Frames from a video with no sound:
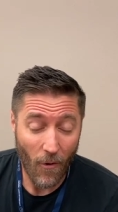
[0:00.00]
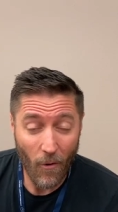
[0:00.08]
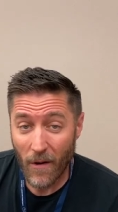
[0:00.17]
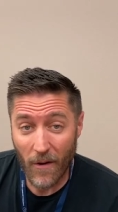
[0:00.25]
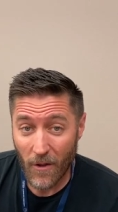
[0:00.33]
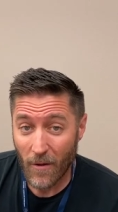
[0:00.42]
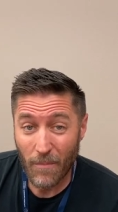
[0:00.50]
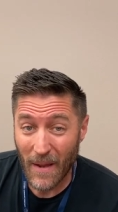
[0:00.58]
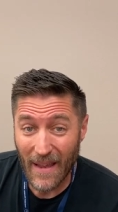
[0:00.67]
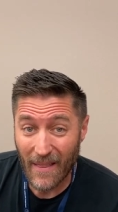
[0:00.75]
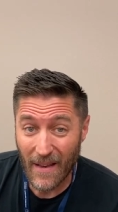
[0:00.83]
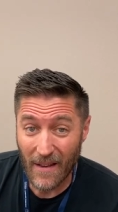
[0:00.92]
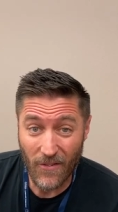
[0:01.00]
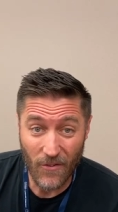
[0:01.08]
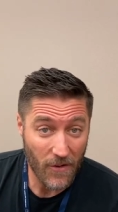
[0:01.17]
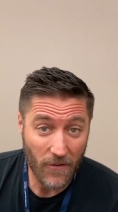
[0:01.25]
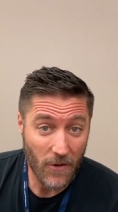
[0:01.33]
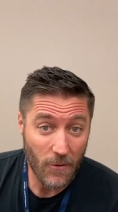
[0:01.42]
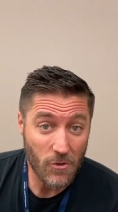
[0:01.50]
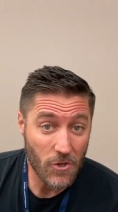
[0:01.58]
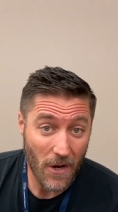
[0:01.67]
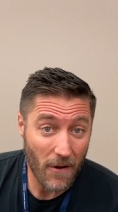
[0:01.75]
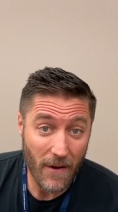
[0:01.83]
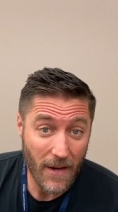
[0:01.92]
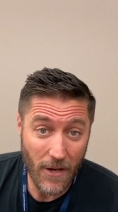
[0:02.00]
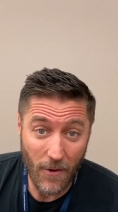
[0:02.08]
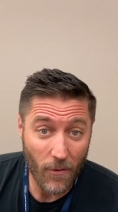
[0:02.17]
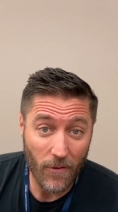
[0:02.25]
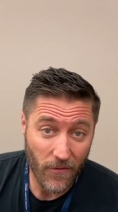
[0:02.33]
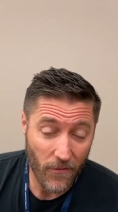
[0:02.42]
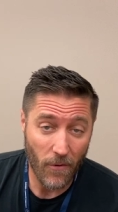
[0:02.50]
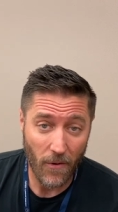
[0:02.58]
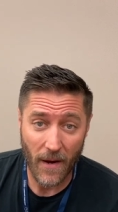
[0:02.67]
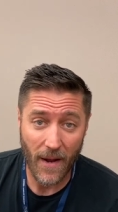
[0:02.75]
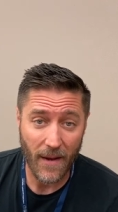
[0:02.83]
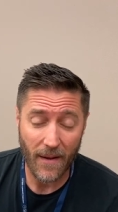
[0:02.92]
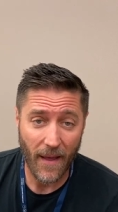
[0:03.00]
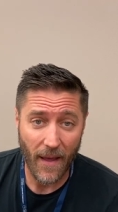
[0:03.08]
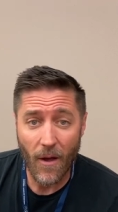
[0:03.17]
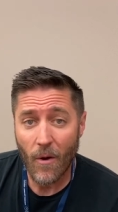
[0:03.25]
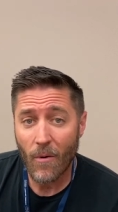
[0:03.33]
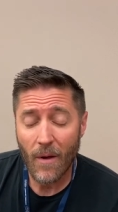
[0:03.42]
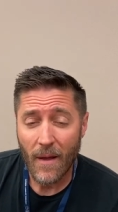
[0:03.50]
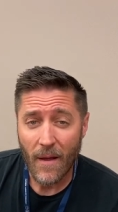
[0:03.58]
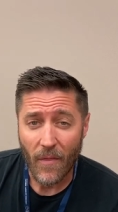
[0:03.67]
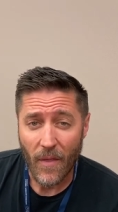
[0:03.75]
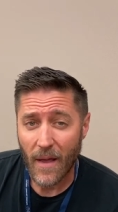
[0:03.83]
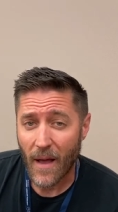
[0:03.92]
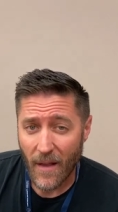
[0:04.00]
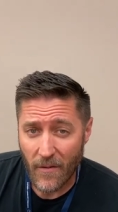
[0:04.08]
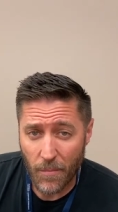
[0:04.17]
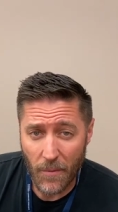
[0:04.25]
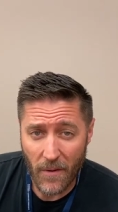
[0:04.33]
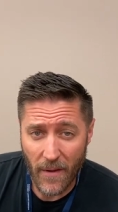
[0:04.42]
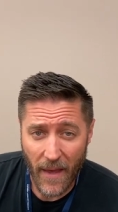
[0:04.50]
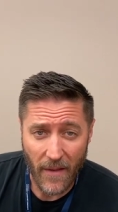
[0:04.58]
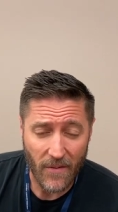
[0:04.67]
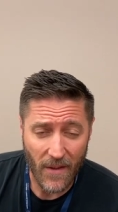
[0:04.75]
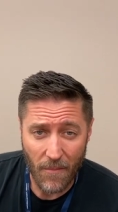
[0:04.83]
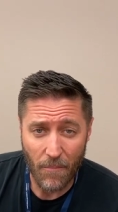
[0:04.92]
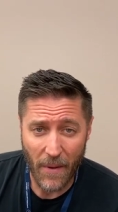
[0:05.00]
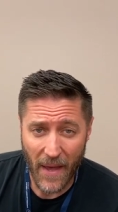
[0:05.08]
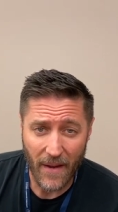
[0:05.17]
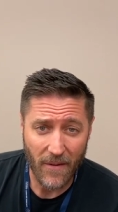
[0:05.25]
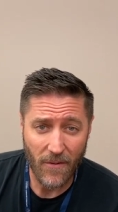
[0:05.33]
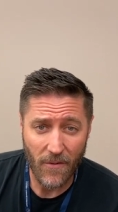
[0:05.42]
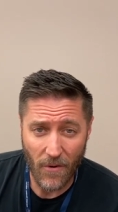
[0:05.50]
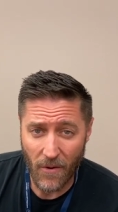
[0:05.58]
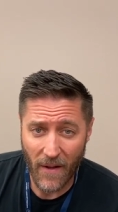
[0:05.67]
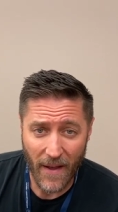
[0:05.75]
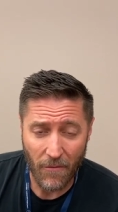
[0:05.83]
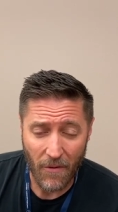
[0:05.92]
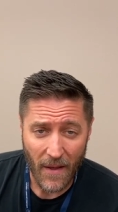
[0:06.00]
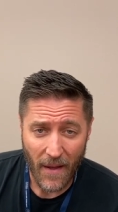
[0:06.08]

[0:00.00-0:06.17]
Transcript: Or it could be that it's just you sharing your story and how the gospel has impacted your life.